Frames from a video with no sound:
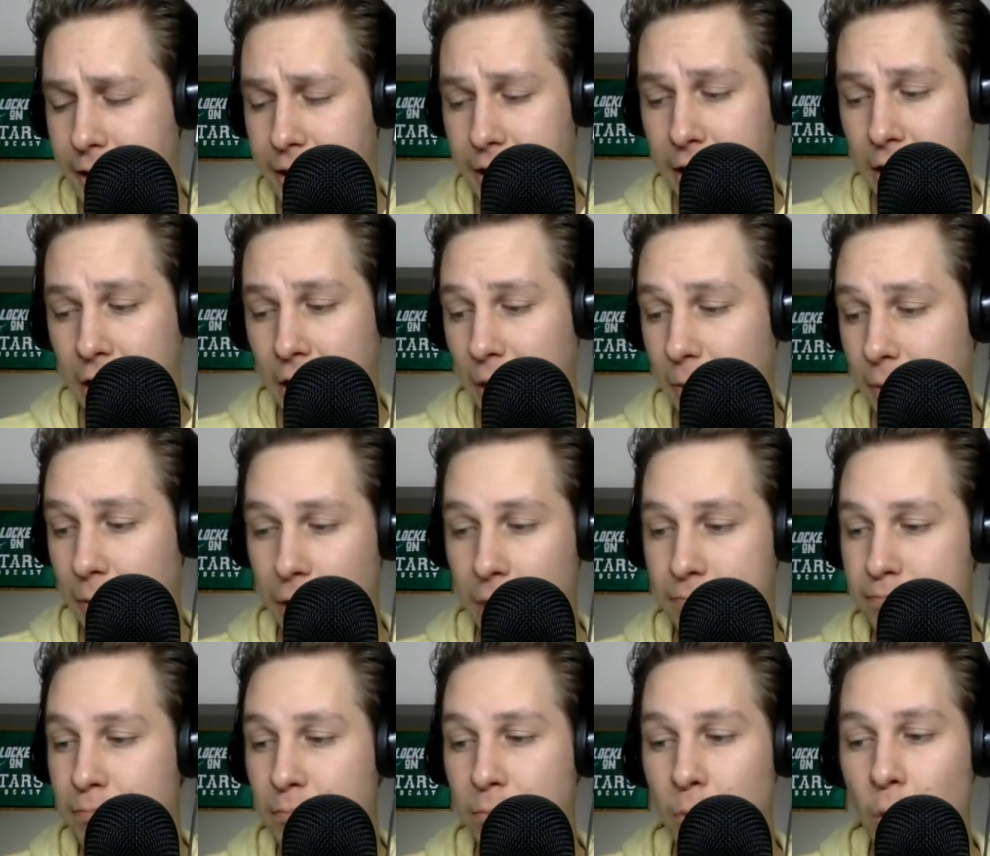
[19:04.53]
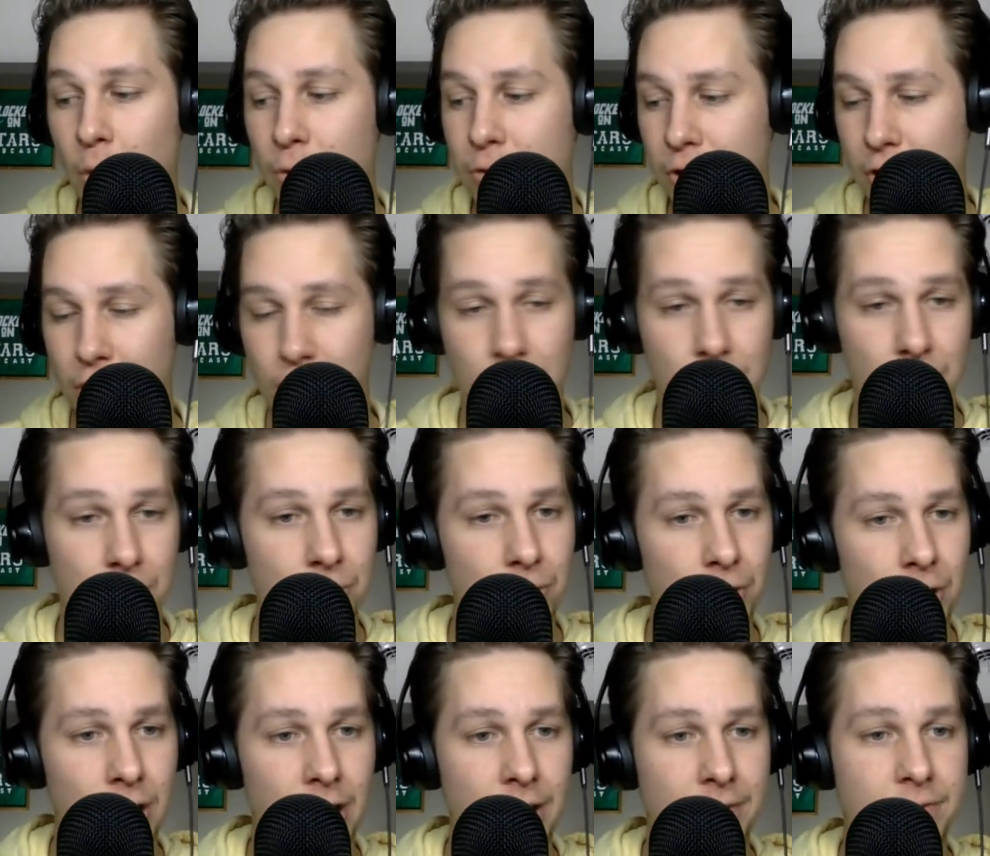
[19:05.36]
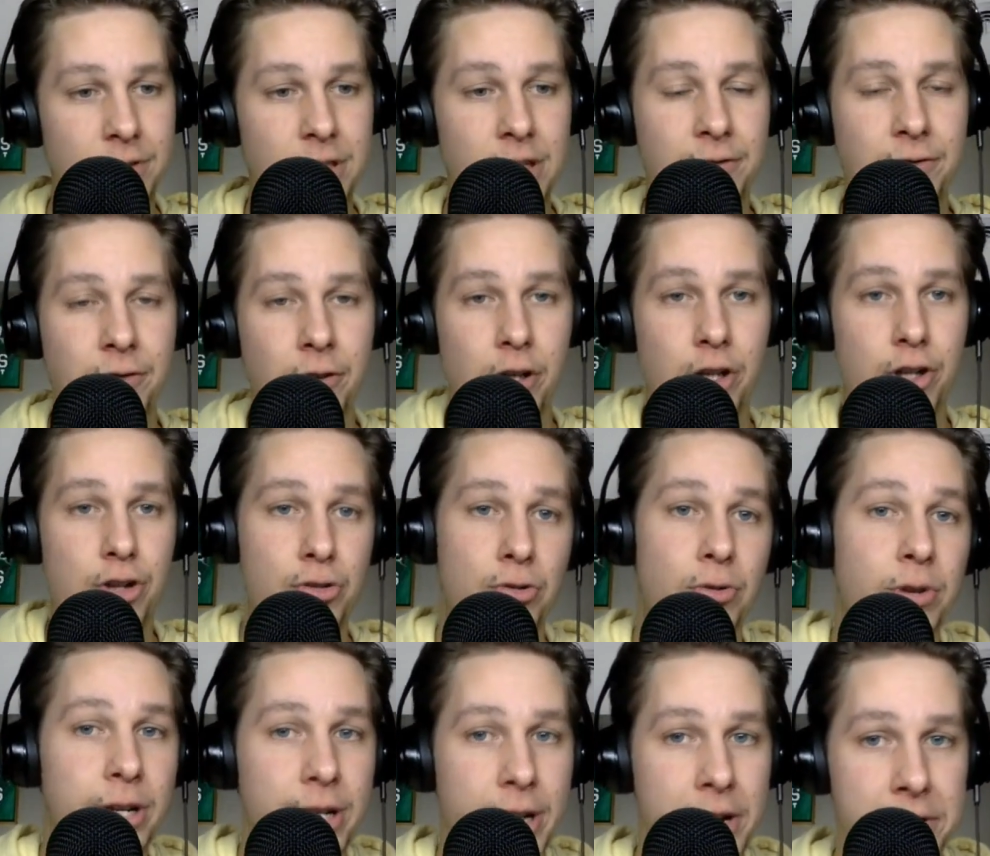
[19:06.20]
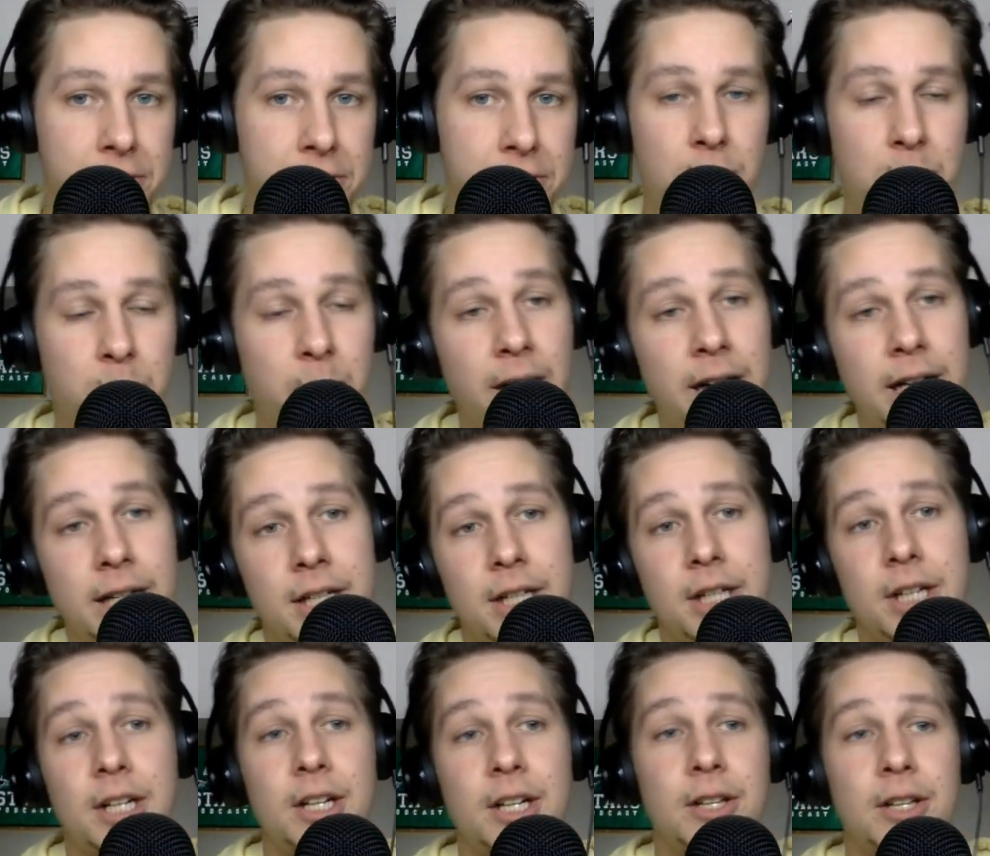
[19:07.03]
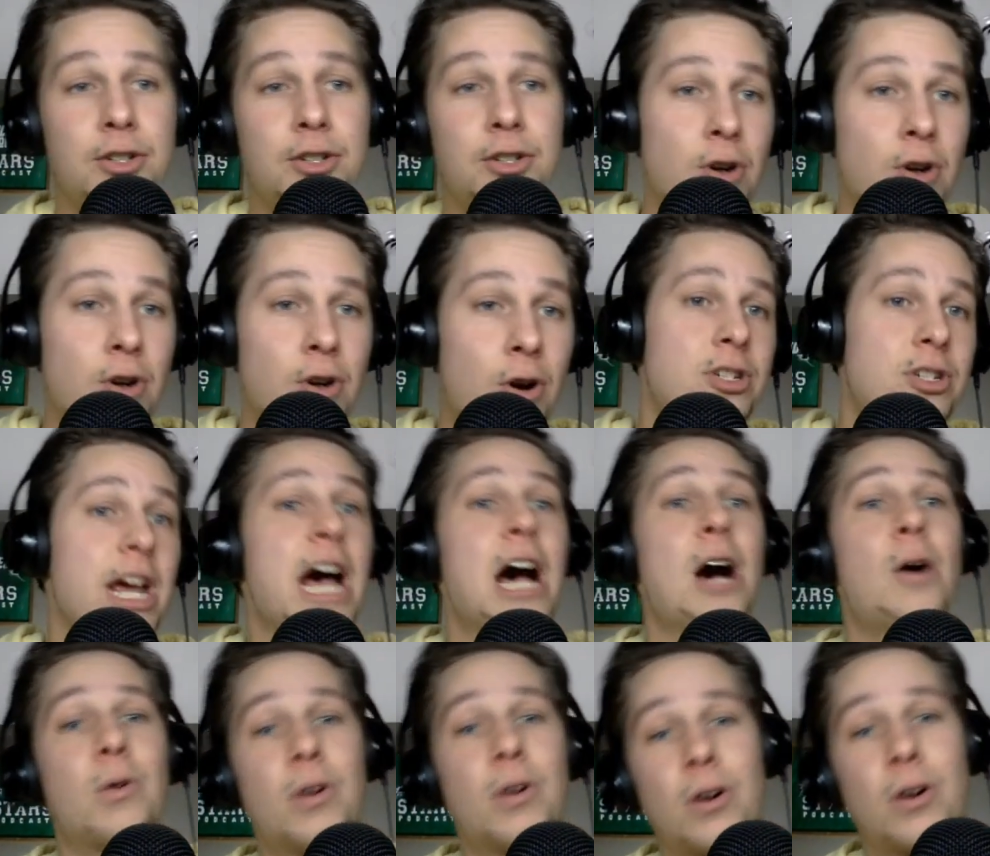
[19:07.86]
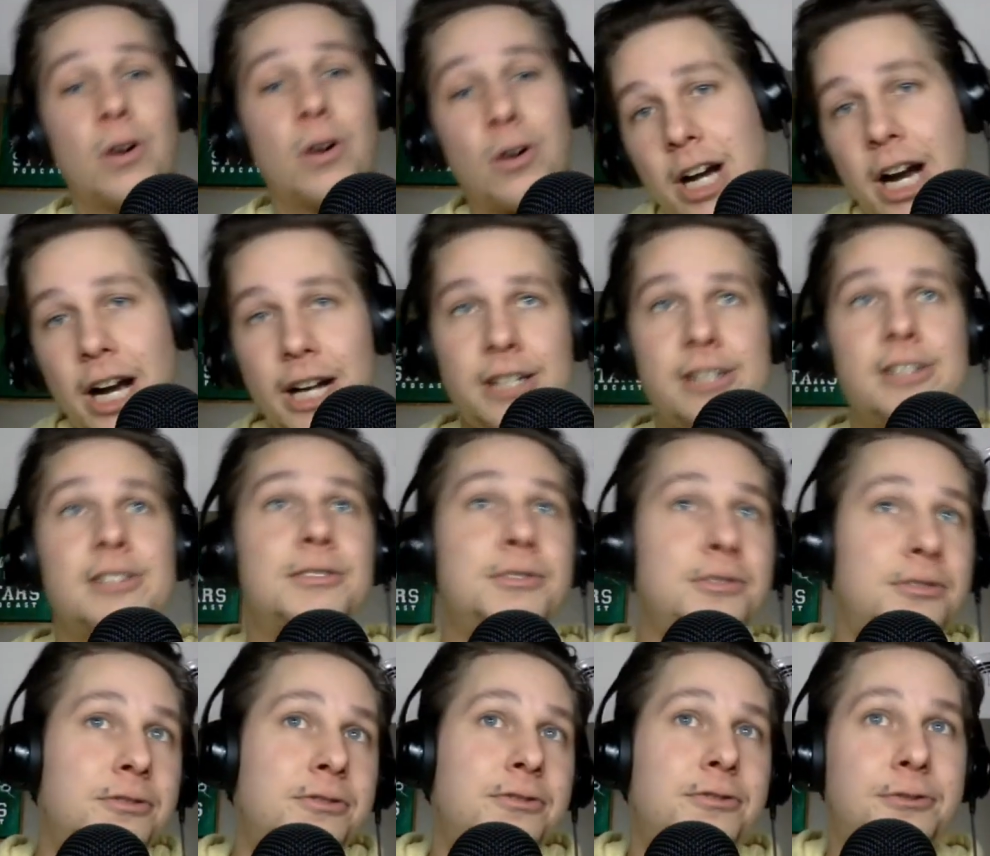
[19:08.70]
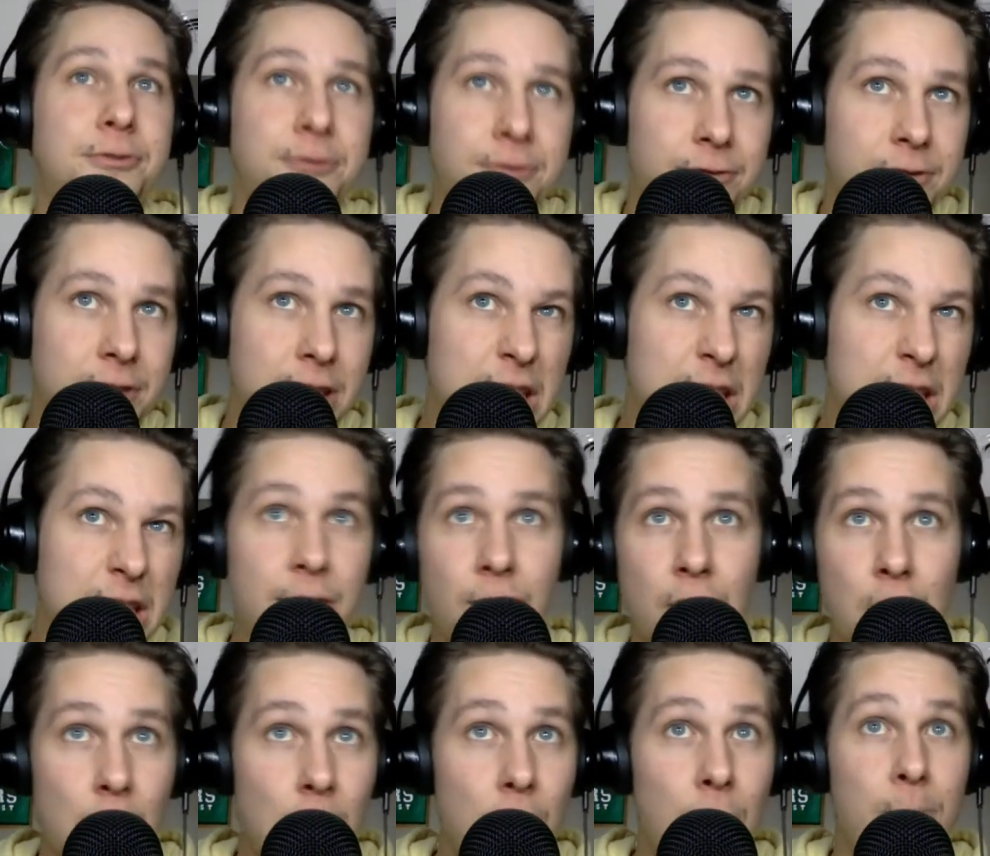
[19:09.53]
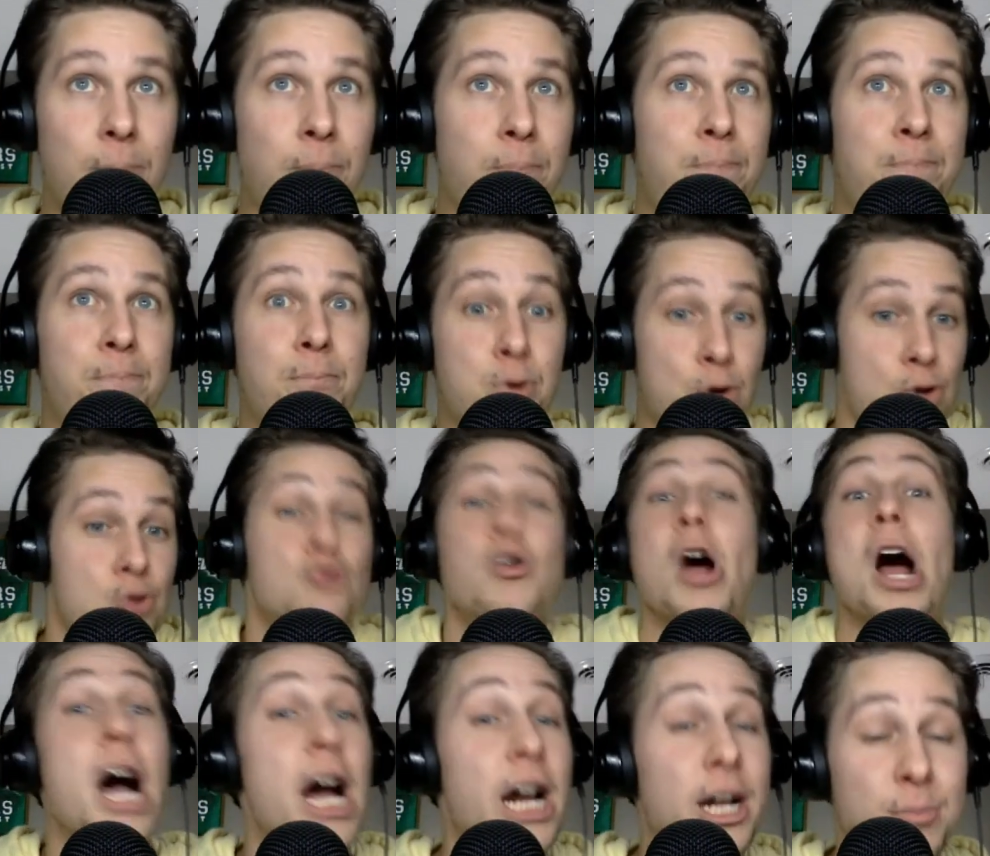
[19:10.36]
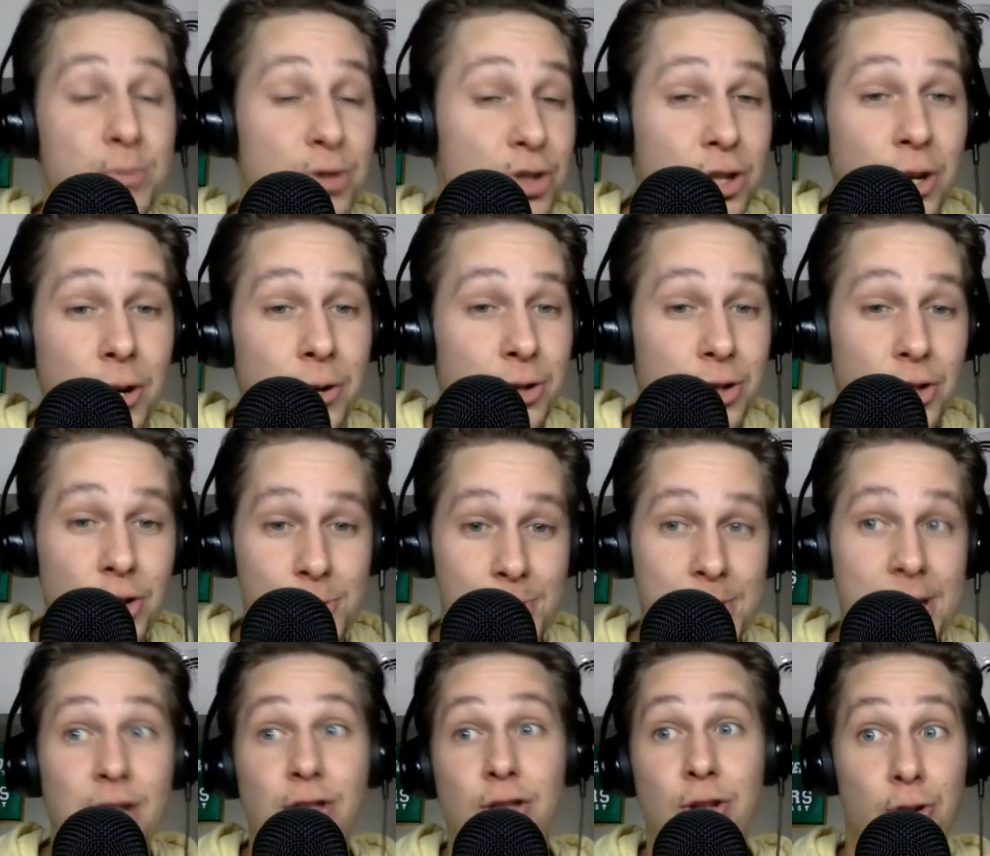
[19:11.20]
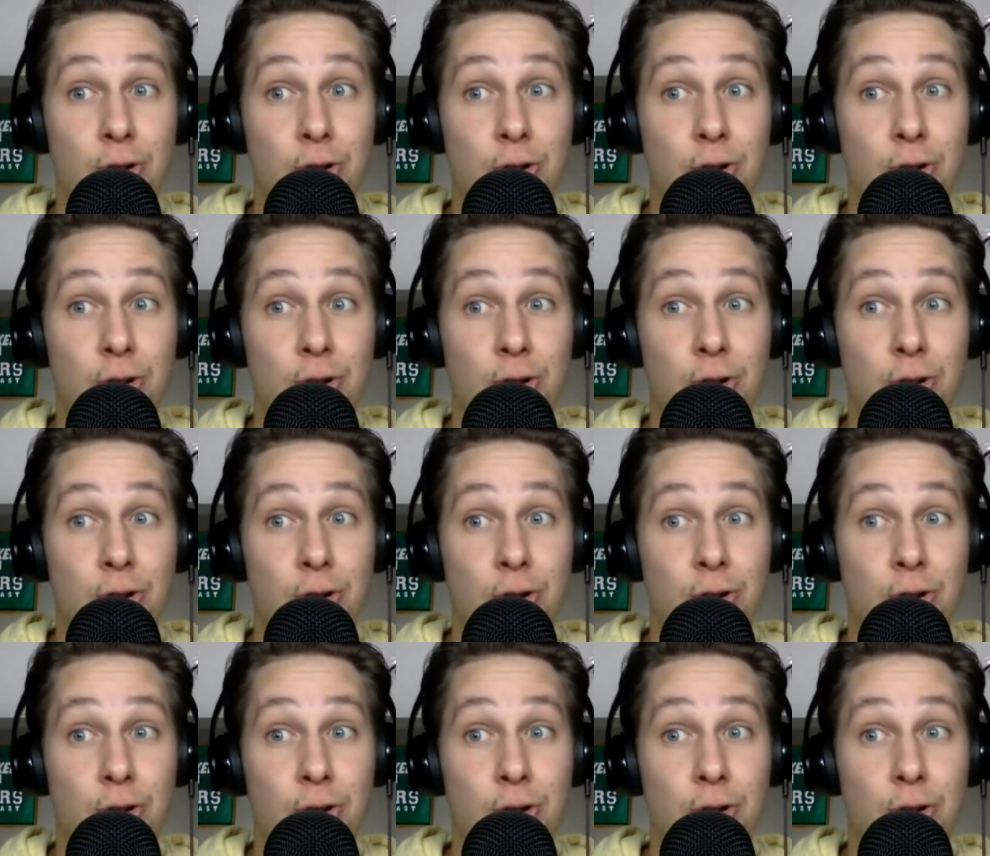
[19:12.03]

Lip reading: a multitude of different trios, but the Stars now are kind of in their prime, so to speak.